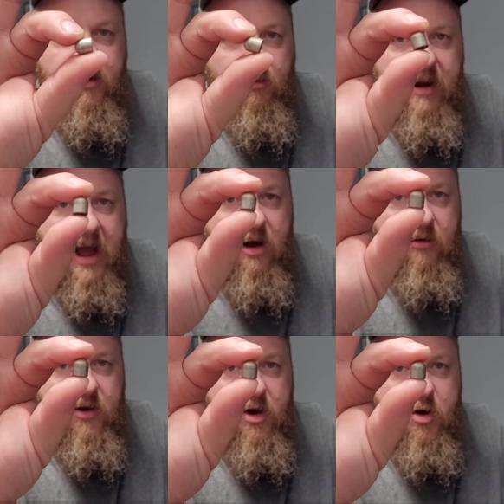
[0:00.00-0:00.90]

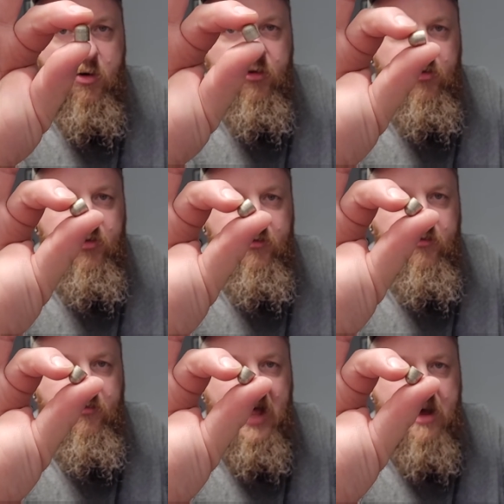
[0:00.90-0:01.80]
round nose
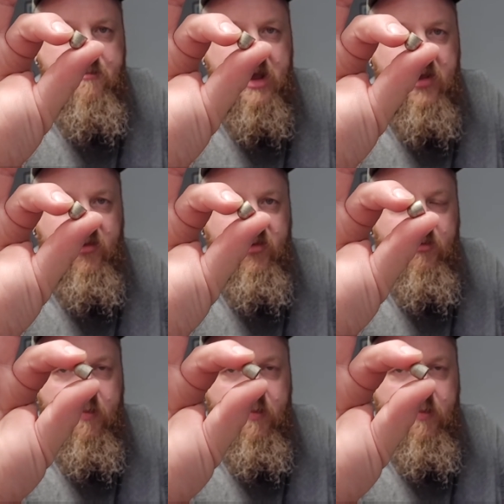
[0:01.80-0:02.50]
flat base